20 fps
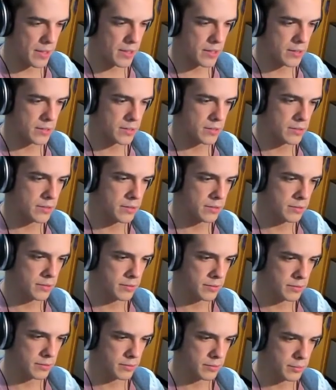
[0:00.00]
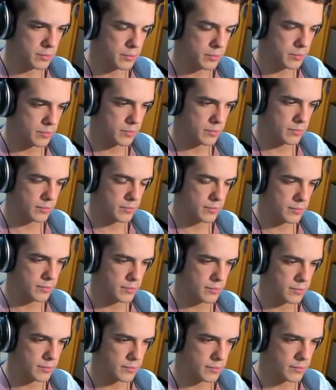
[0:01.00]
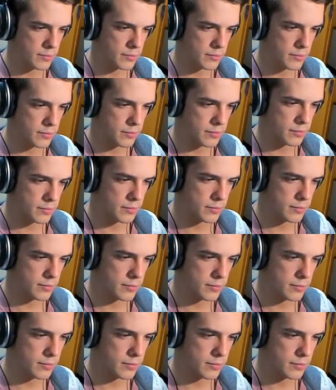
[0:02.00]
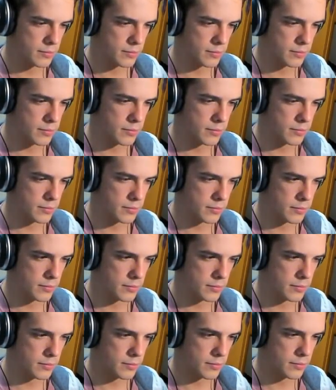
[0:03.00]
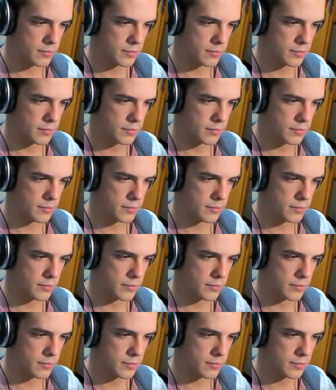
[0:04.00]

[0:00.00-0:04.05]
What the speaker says: (no one is talking)